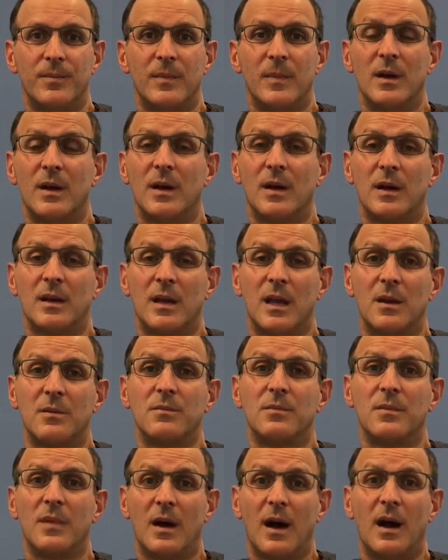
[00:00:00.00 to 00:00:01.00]
Again,
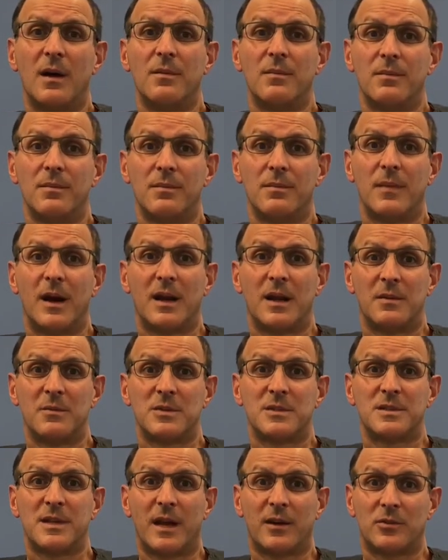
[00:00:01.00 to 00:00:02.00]
my name is
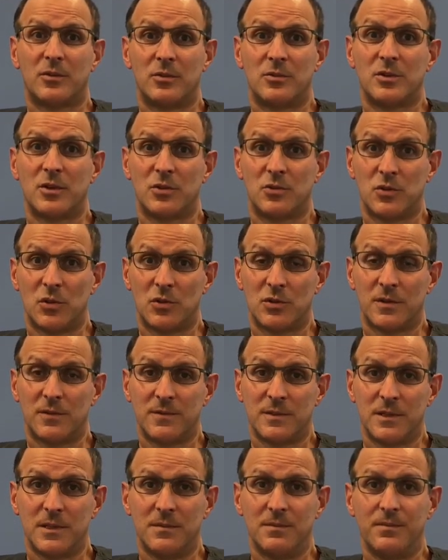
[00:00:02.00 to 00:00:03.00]
Dr. Doug
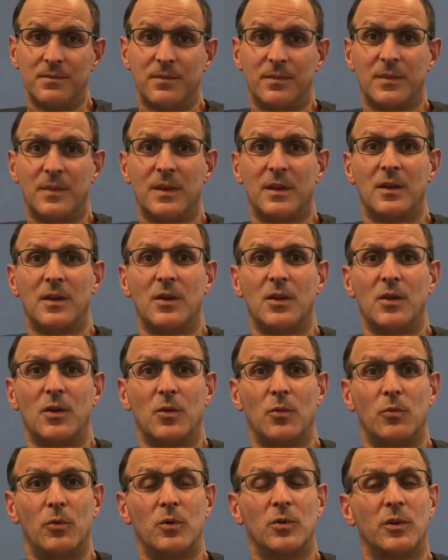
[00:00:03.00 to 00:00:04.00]
Josephson. We
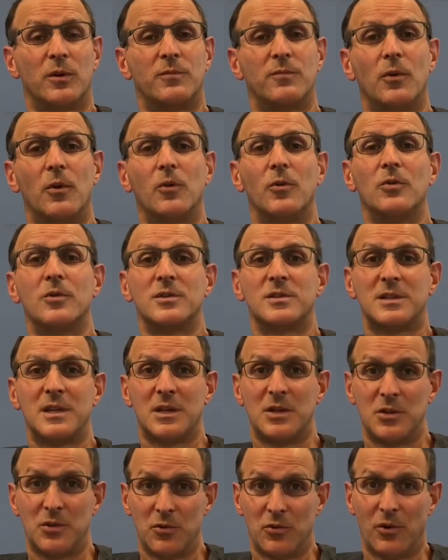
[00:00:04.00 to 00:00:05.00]
look forward to seeing you
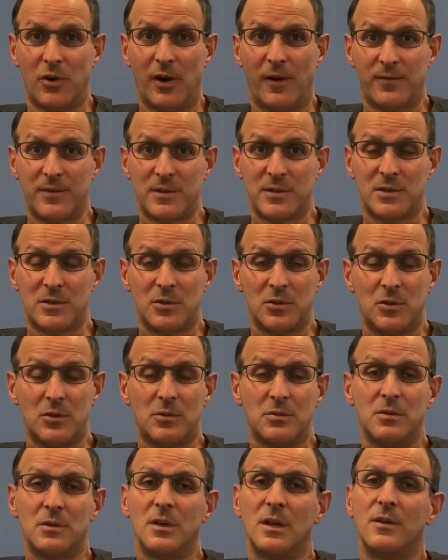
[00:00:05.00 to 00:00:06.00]
in our office soon.
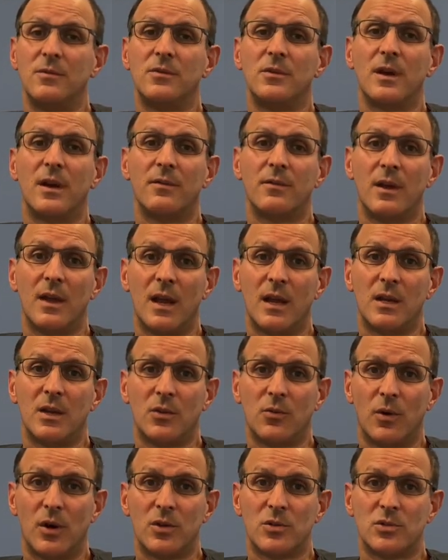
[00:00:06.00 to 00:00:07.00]
If you have any
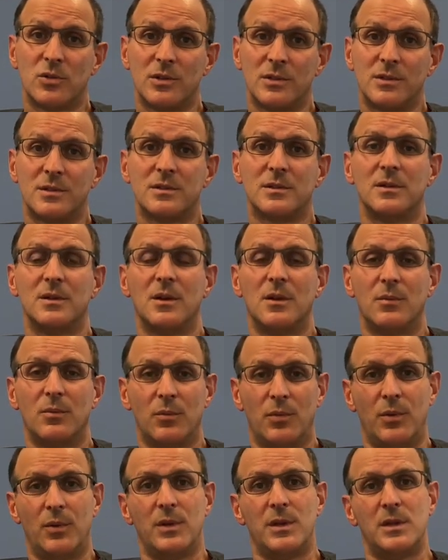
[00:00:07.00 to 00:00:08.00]
questions,
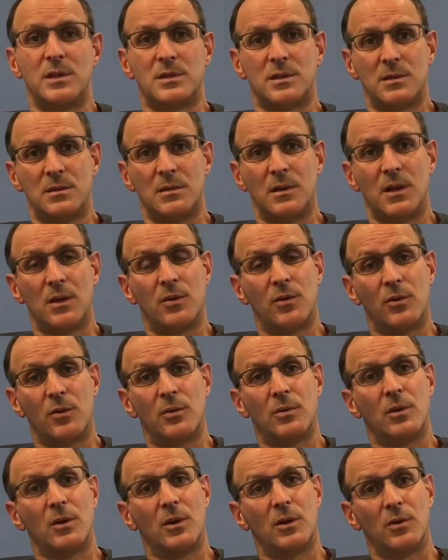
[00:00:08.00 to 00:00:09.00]
please either
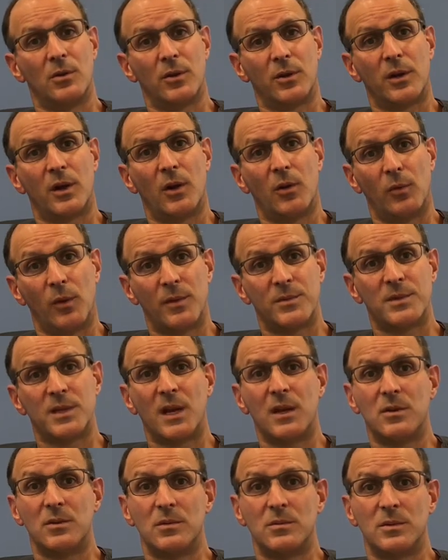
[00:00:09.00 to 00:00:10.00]
look at our website,
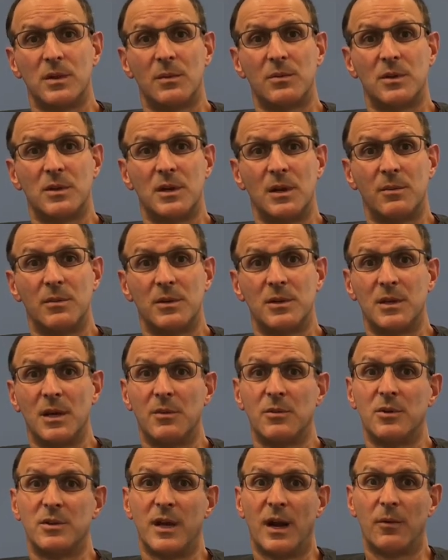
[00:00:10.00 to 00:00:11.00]

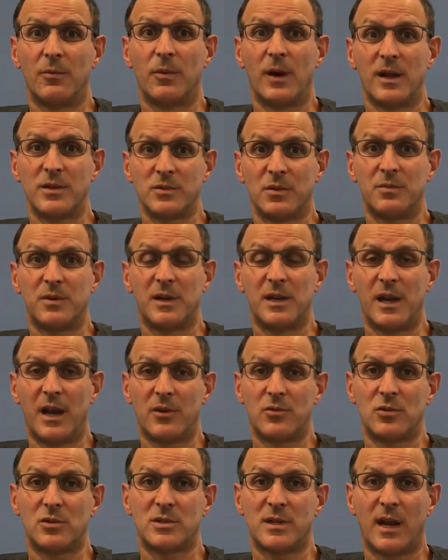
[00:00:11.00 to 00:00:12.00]

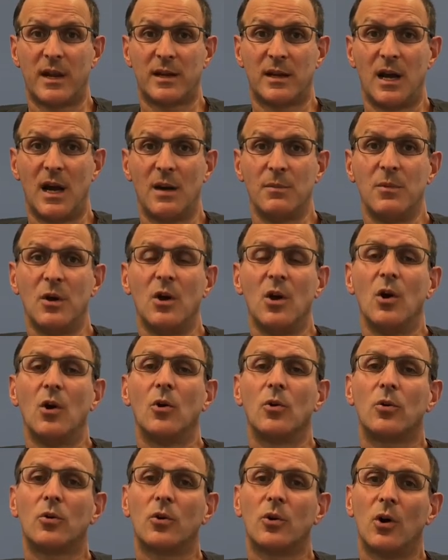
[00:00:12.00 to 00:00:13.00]
www.roswellpediatrics.com, or
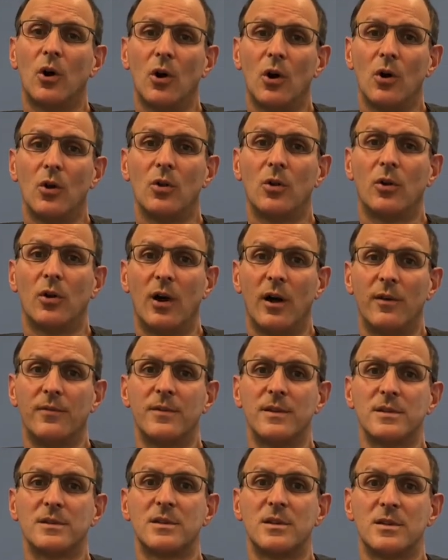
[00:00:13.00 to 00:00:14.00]
call our office,
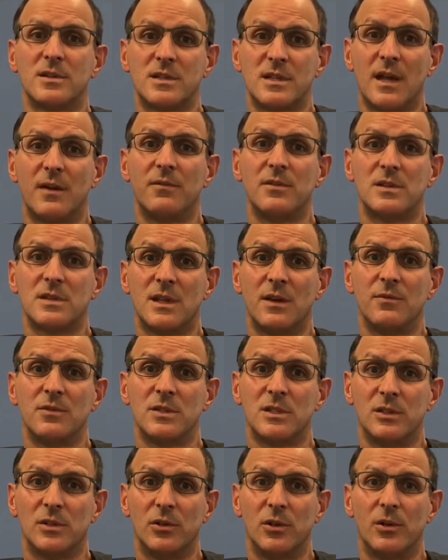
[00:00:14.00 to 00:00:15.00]

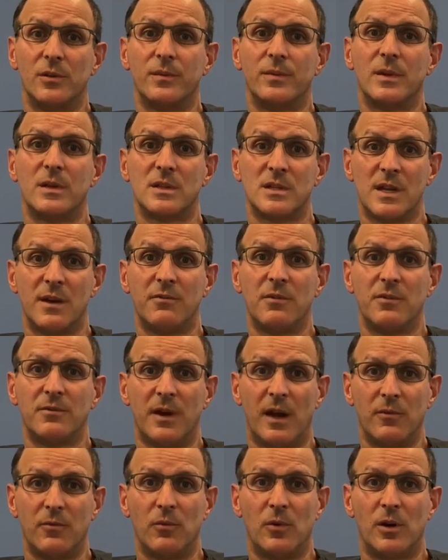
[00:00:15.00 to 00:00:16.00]

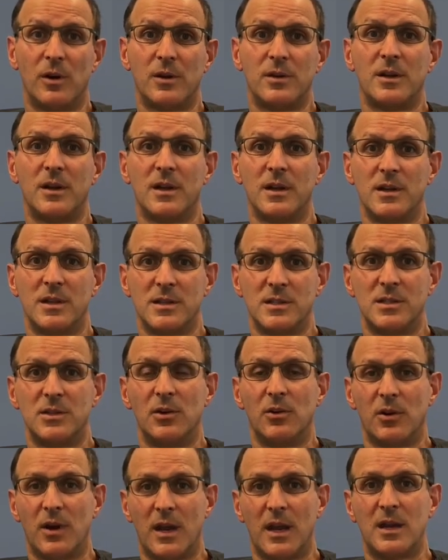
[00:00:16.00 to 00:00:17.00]

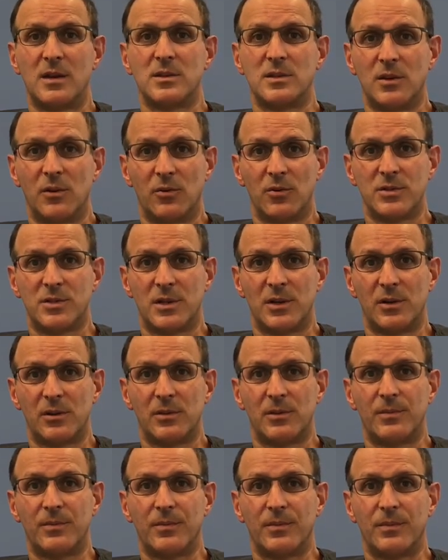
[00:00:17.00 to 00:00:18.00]
770-751-0800,
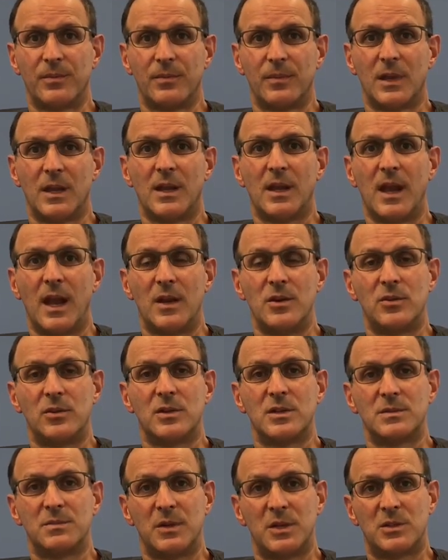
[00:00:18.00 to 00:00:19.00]
and you can
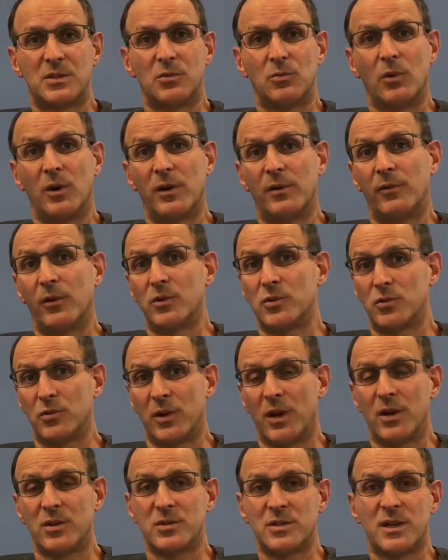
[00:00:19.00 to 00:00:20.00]
speak to one of our triage
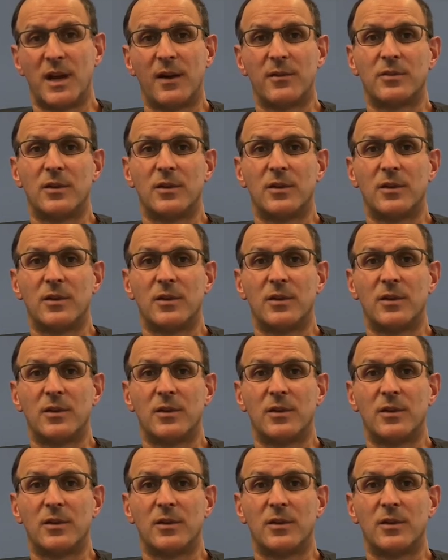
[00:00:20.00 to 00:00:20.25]
staffs